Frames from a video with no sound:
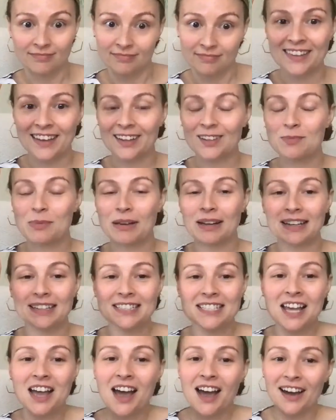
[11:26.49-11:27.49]
They spend a
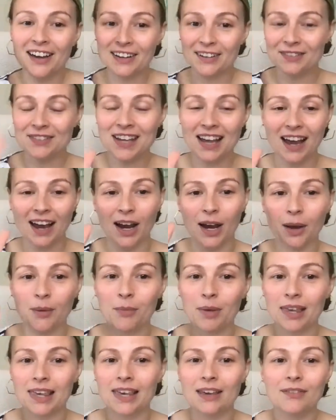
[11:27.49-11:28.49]
ton of
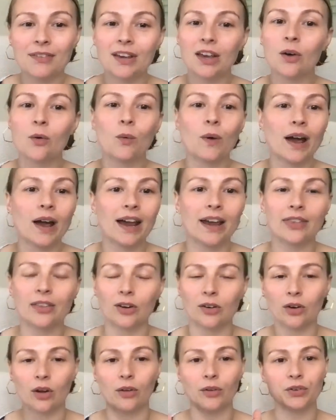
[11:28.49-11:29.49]
time giving away
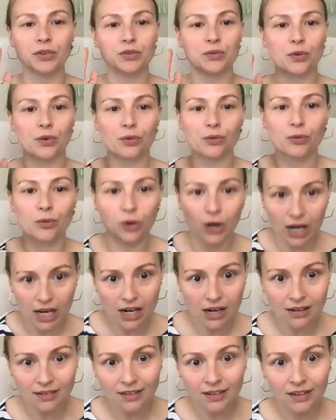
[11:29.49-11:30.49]
their knowledge for
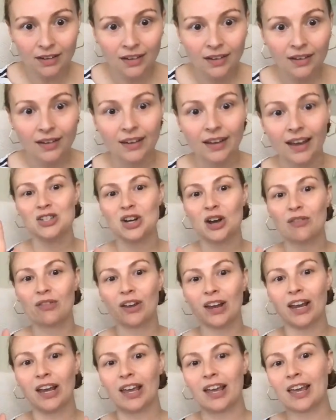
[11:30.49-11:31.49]
free,
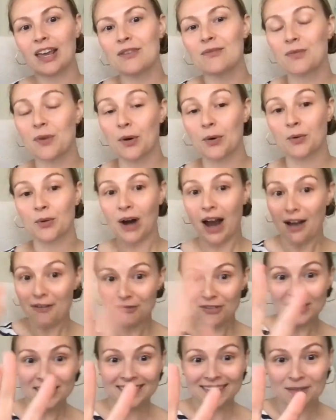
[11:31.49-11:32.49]
shoving
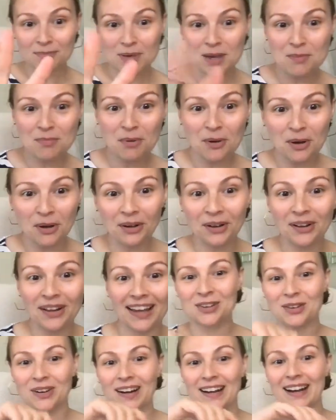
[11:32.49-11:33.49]
infographics at people,
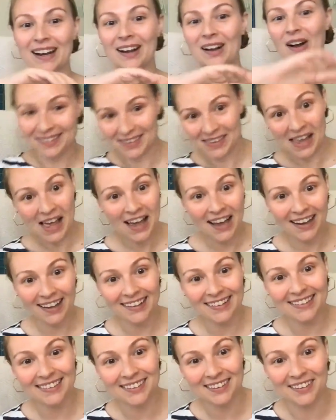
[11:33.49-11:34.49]
creating
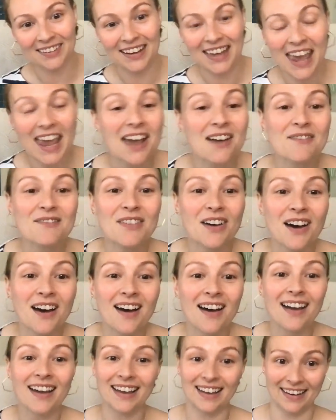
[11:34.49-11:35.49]
slides on
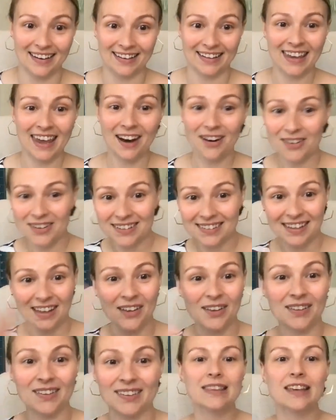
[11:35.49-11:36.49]
Canva and
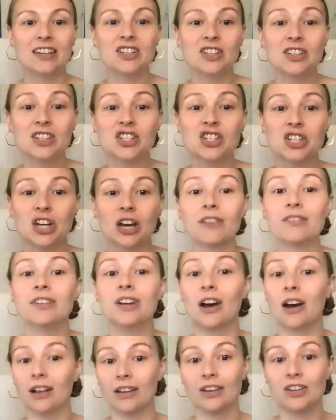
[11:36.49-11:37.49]
carousels. They just shove
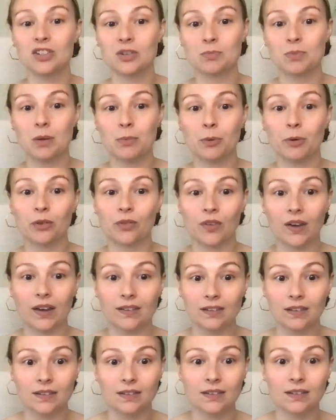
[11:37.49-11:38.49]
knowledge in people's
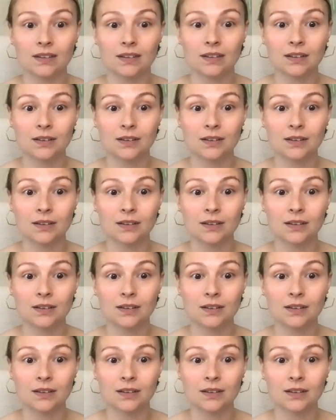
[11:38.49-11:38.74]
faces.